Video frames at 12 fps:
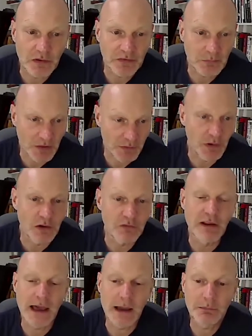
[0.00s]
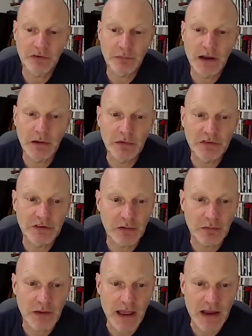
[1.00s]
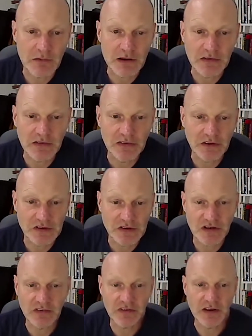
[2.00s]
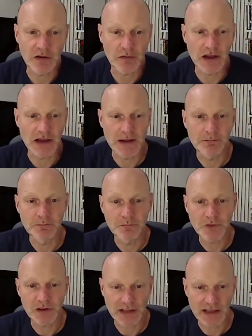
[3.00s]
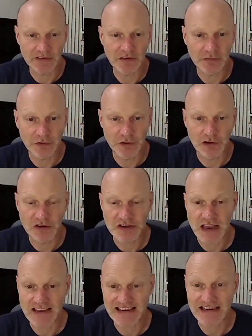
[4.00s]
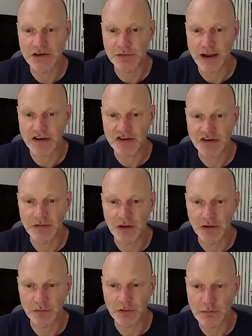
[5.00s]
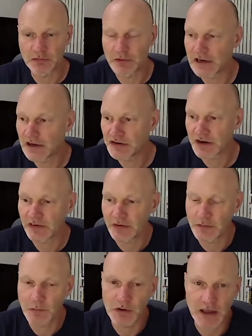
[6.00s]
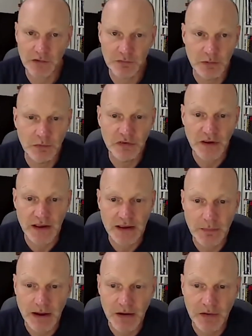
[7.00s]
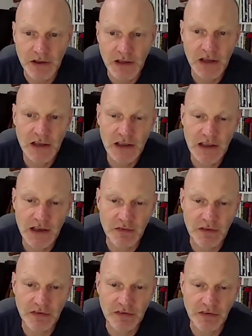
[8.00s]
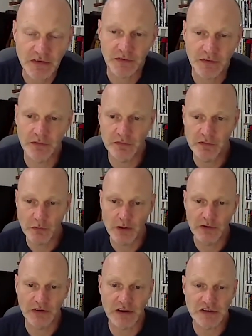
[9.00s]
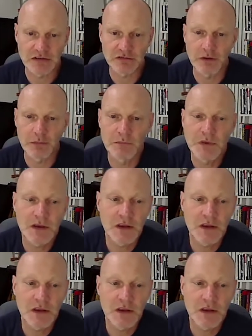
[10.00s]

some other overlaps as well. So areas such as lexis, phonology, and interaction. I thought it was really interesting what Catherine was saying about this sort of quotation from